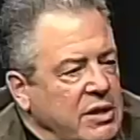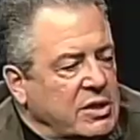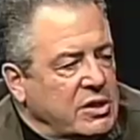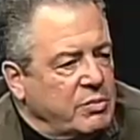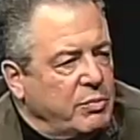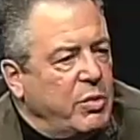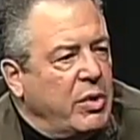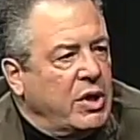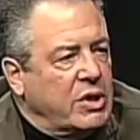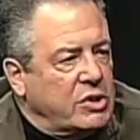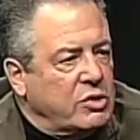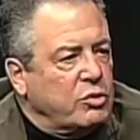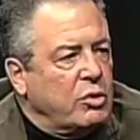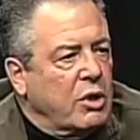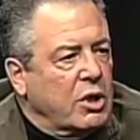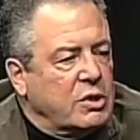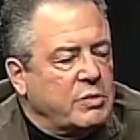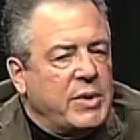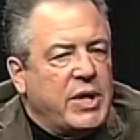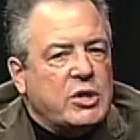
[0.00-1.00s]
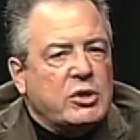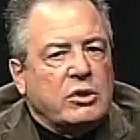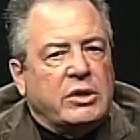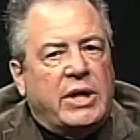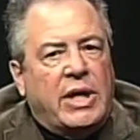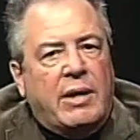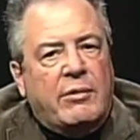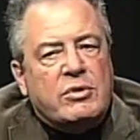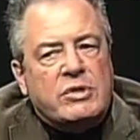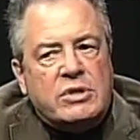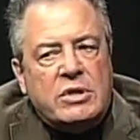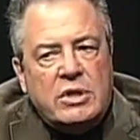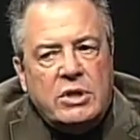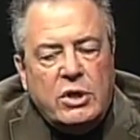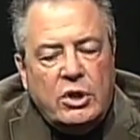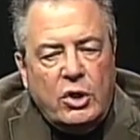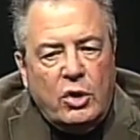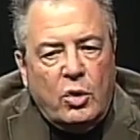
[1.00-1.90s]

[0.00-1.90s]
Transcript: that. A, a strong specialty i was okay.